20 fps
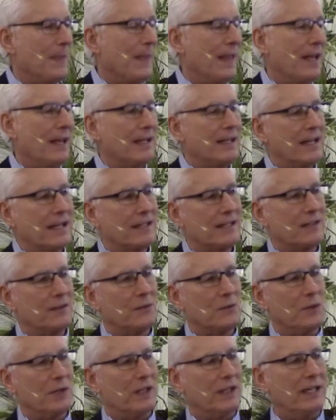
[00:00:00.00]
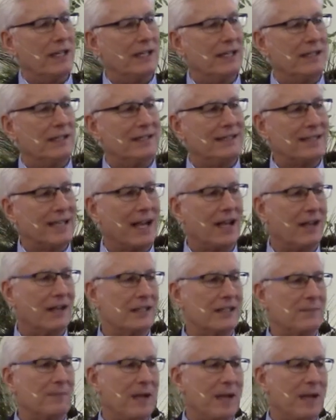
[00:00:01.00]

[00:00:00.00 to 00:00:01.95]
And it doesn't really tell us,